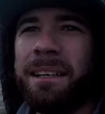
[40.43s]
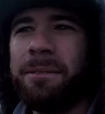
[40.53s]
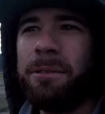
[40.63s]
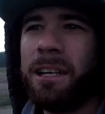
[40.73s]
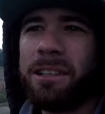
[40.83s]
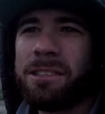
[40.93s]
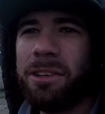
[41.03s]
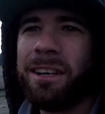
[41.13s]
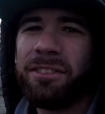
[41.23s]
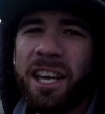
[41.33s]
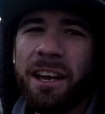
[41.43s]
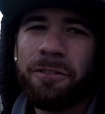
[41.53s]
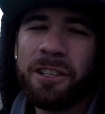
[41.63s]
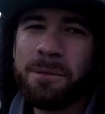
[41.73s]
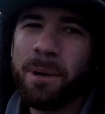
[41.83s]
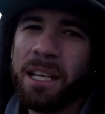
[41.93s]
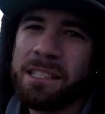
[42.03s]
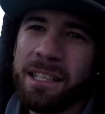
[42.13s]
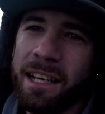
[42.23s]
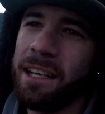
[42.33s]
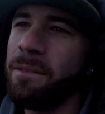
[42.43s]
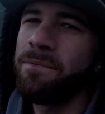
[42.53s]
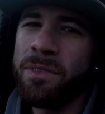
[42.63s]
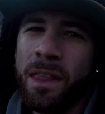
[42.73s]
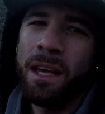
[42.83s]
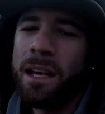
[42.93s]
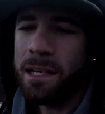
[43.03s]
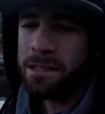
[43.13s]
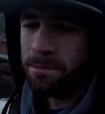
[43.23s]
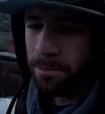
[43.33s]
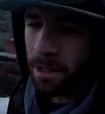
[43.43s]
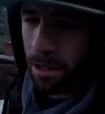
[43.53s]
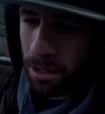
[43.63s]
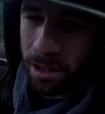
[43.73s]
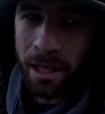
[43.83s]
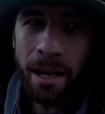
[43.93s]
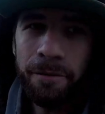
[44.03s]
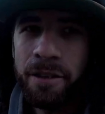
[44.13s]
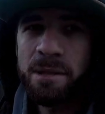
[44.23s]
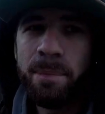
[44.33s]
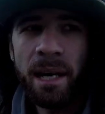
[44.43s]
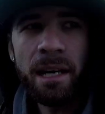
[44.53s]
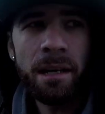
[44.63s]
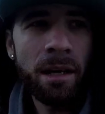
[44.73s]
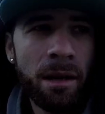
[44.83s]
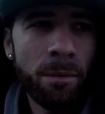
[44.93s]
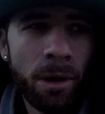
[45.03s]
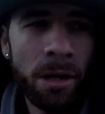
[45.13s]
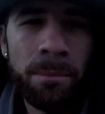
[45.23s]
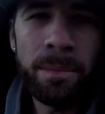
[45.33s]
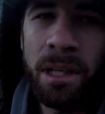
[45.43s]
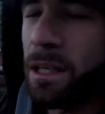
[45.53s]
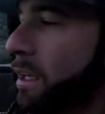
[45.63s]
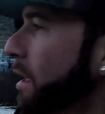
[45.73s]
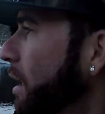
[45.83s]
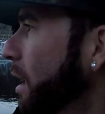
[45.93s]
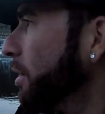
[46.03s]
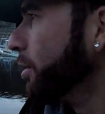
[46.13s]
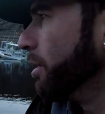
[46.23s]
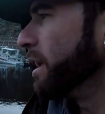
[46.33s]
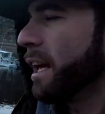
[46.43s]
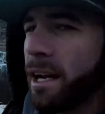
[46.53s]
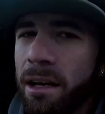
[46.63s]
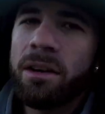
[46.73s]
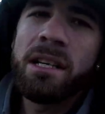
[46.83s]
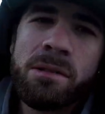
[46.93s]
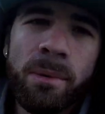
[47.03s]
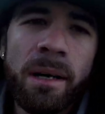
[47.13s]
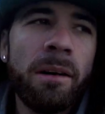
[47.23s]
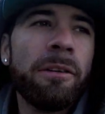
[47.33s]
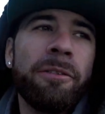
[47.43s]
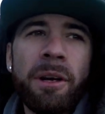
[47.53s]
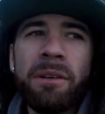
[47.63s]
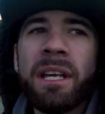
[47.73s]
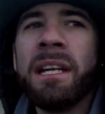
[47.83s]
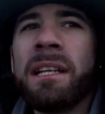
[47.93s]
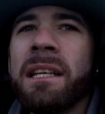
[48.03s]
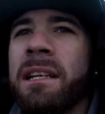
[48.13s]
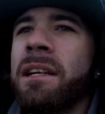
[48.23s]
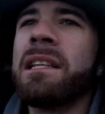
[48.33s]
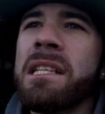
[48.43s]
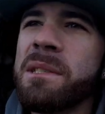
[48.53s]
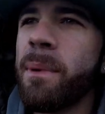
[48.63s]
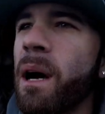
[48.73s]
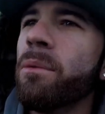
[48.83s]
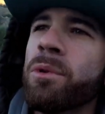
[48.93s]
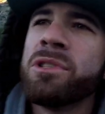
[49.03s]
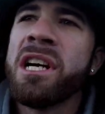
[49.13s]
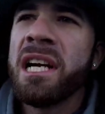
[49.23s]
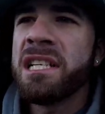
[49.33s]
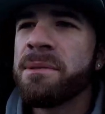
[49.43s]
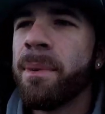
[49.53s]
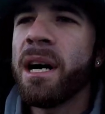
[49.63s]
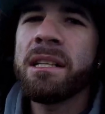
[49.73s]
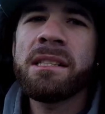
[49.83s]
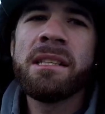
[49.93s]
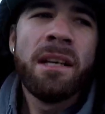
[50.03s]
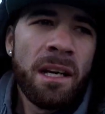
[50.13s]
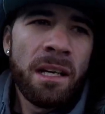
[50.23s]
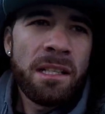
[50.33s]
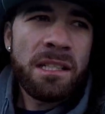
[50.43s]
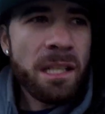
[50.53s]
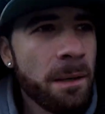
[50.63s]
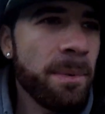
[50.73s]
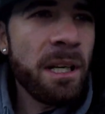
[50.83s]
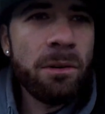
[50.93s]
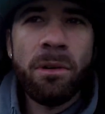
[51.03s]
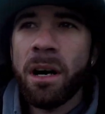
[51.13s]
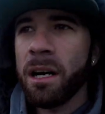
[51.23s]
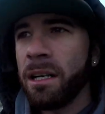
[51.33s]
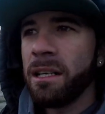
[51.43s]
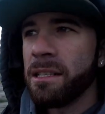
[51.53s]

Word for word: We also have catfish bait today. Got some uh, catfish bait. We're gonna be throwing that out as well. If we don't get nothing here at this spot, we'll change spots. Just gonna be a grind.